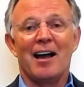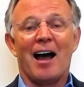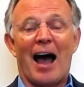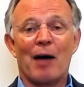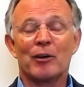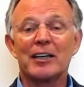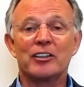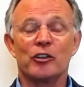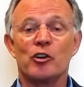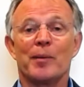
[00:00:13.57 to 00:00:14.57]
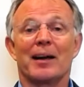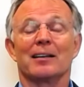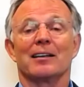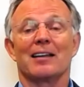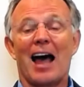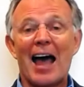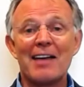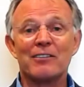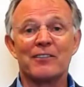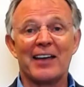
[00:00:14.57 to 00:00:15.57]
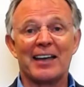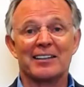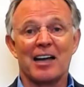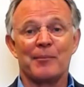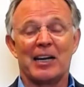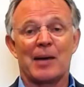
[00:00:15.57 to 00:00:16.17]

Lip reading: I want to tell you about a live event coming